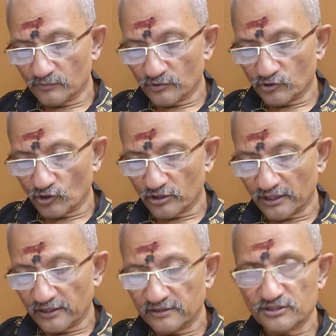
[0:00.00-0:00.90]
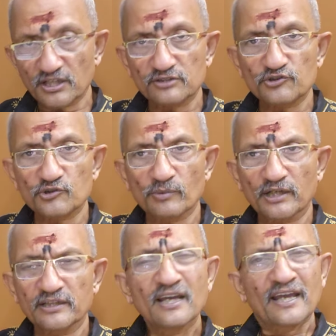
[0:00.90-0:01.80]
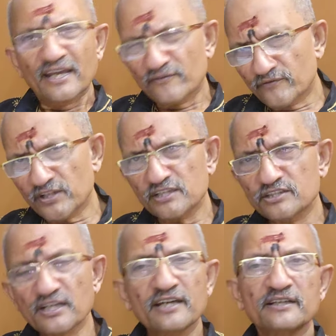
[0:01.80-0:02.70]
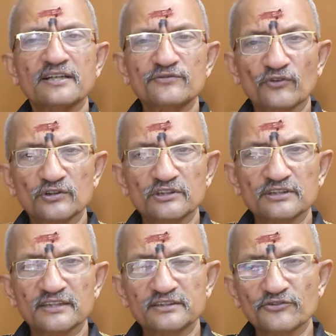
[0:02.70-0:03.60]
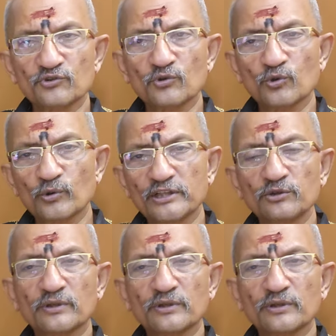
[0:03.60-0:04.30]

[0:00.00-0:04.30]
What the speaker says: you're getting a chance to buy it. Every share has fallen like this. So go and